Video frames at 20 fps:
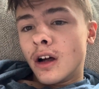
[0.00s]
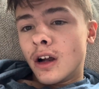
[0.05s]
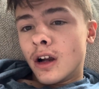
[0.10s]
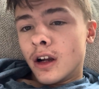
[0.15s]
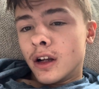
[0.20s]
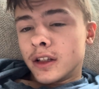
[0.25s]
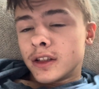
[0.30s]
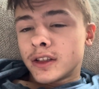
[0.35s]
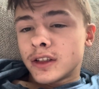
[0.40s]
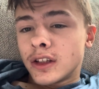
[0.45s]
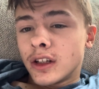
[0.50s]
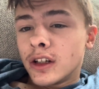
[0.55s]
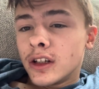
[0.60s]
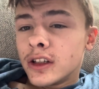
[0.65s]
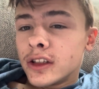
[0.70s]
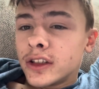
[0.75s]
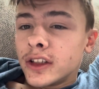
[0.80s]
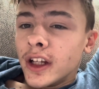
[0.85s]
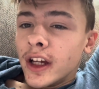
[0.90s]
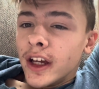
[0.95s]
Uh, it's
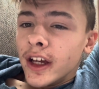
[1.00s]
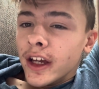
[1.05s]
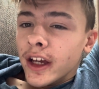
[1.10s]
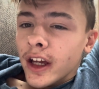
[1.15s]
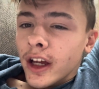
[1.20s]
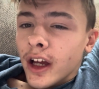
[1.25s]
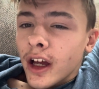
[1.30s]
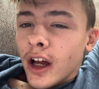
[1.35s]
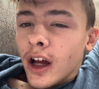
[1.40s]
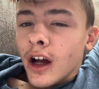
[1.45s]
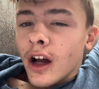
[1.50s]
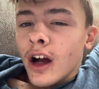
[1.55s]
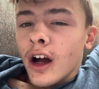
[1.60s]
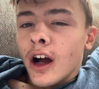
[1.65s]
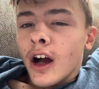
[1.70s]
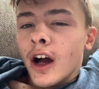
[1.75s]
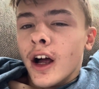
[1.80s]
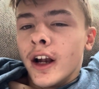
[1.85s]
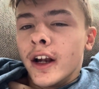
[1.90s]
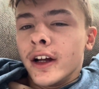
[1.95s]
Thursday.
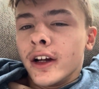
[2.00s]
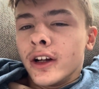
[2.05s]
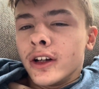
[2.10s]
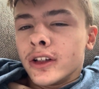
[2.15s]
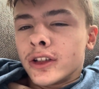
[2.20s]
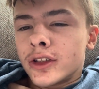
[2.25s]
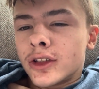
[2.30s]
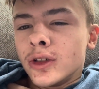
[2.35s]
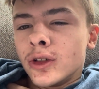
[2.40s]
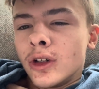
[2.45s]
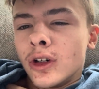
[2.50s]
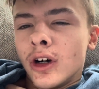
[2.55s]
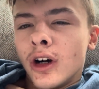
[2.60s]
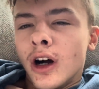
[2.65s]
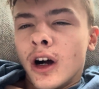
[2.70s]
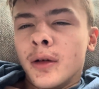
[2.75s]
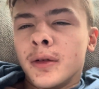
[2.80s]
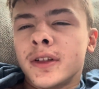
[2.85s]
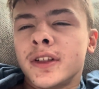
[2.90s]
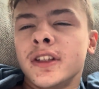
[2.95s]
I didn't go to school.
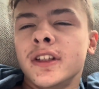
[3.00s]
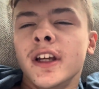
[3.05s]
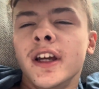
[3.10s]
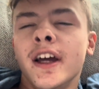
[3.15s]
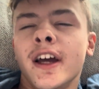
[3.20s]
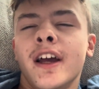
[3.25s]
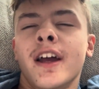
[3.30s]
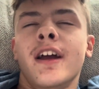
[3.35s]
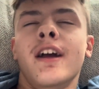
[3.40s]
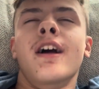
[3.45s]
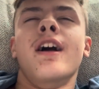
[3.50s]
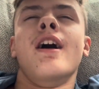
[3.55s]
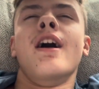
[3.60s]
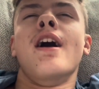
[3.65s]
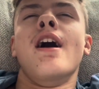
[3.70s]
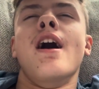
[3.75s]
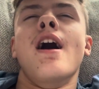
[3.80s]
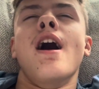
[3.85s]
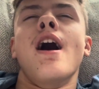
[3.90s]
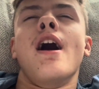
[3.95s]
I was sick.
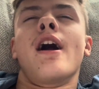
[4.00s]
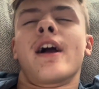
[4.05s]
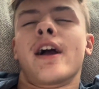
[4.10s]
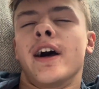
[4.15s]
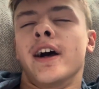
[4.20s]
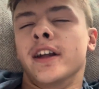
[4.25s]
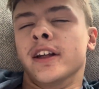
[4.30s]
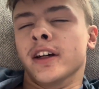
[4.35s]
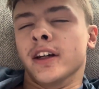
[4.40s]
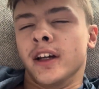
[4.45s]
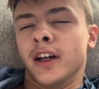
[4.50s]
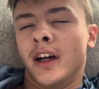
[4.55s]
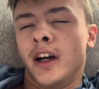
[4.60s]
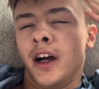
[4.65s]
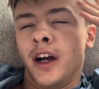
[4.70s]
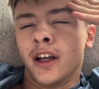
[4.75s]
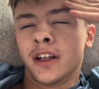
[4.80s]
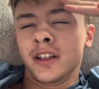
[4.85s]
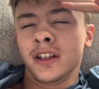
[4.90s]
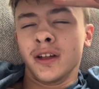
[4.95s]
Kinda.
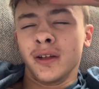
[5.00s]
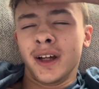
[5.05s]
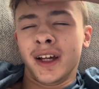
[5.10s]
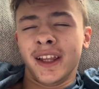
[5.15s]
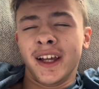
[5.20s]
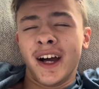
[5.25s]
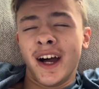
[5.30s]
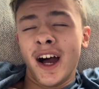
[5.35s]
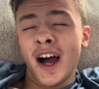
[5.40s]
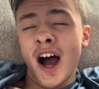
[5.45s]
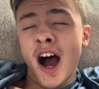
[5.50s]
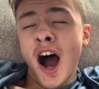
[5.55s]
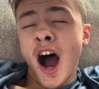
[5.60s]
felt like that.